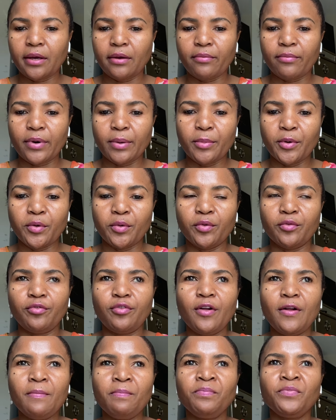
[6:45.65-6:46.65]
remove.
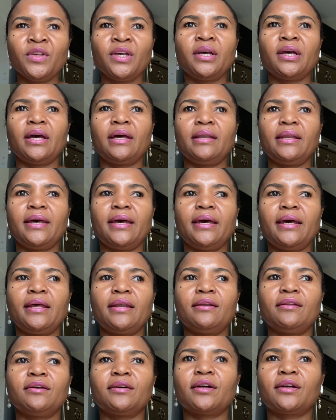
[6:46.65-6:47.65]
And
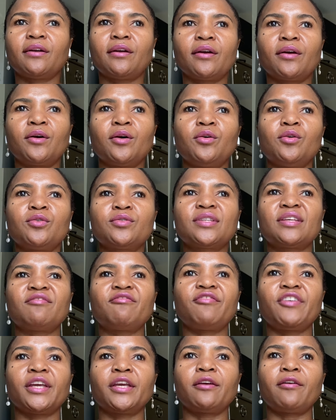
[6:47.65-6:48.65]
then look at our goals and
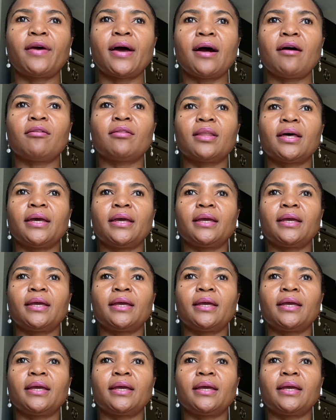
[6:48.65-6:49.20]
figure out